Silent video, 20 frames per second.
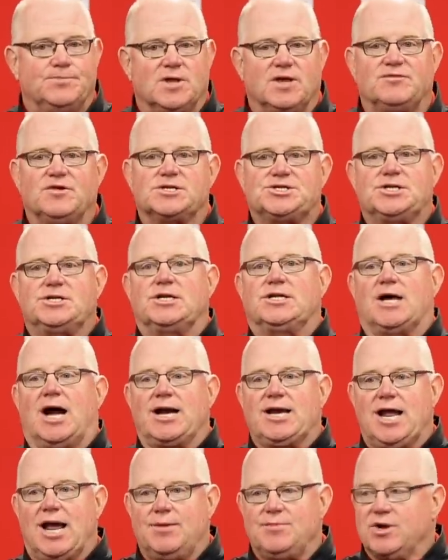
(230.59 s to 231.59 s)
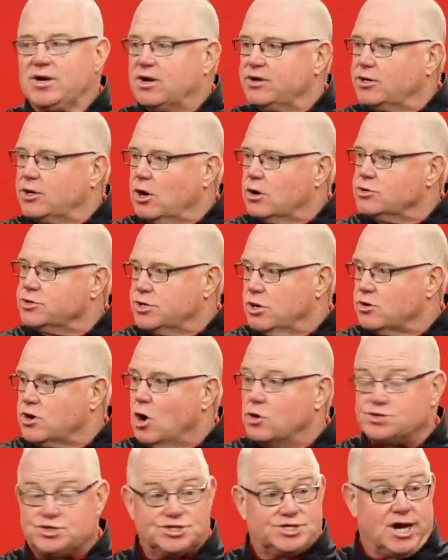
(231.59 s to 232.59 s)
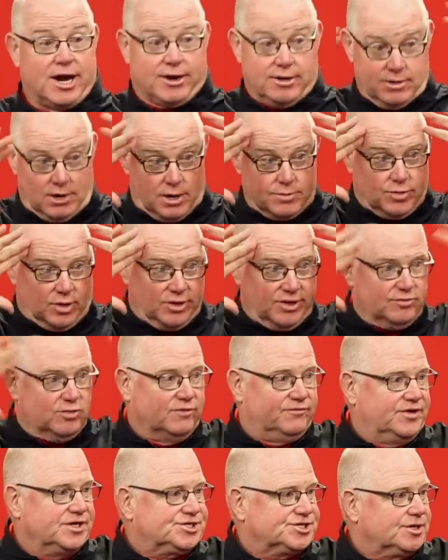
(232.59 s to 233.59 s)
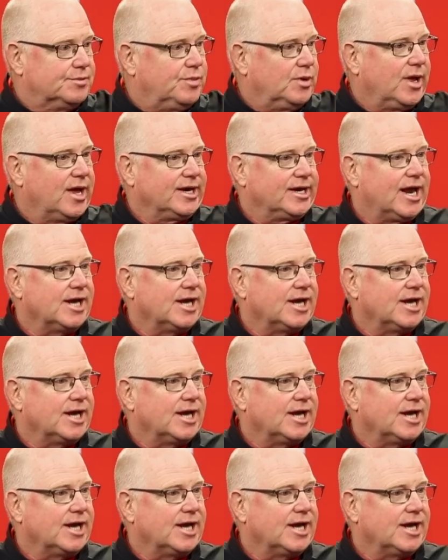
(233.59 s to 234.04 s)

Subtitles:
if you see the dynamic, and coach has got an unbelievable vision and plan.